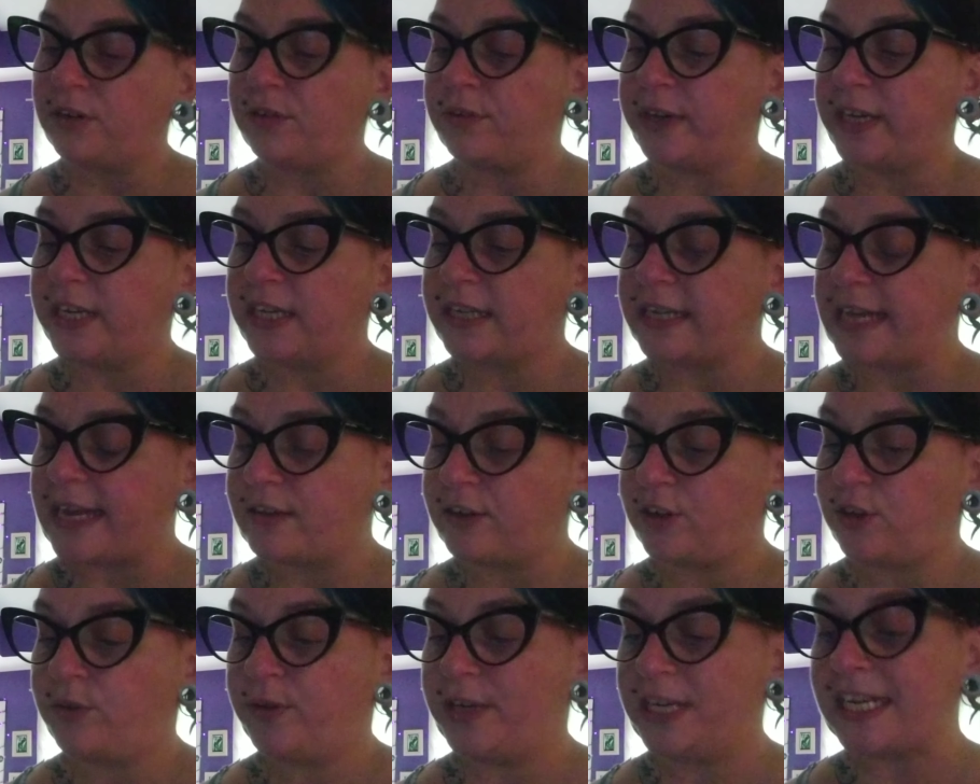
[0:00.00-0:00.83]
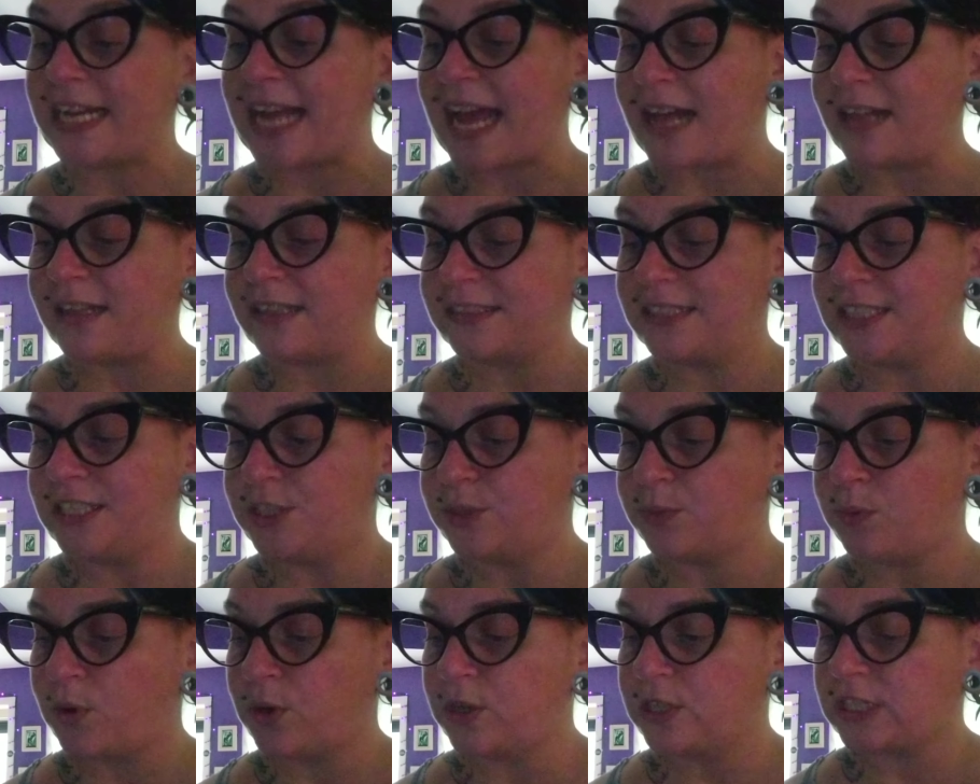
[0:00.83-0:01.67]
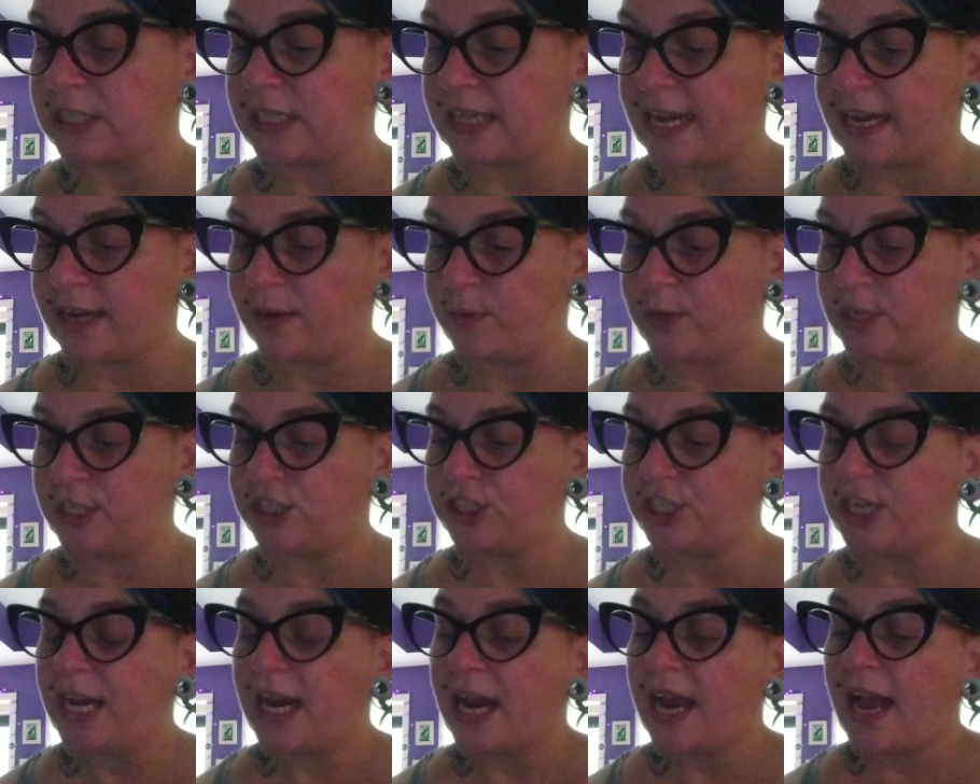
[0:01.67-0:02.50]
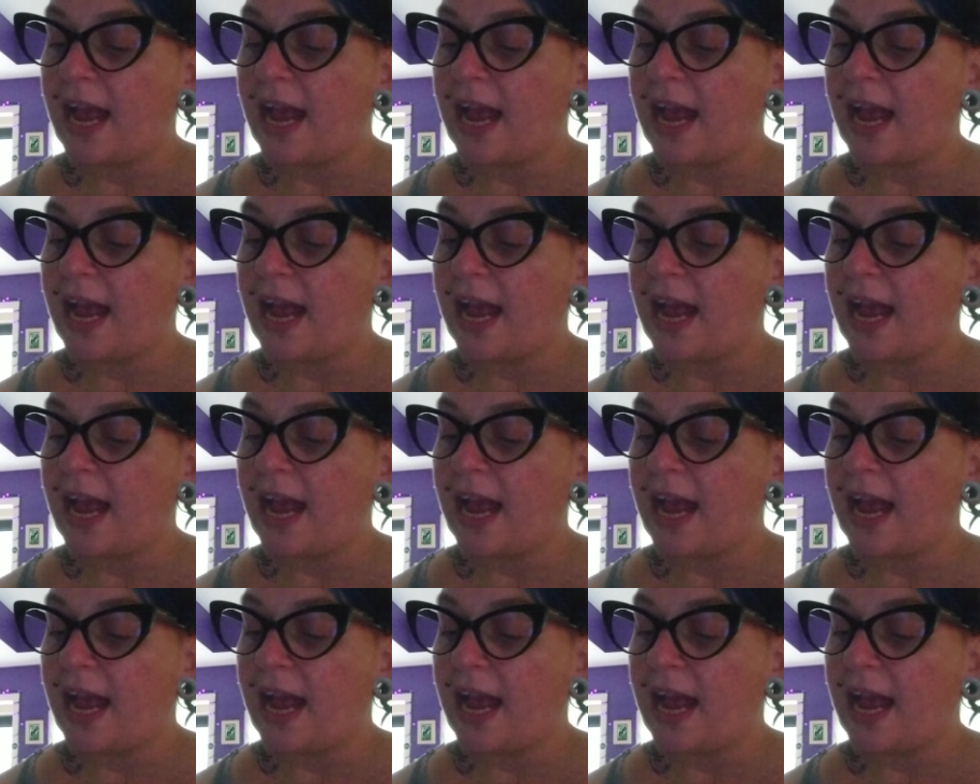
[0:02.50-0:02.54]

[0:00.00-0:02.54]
criticality towards language,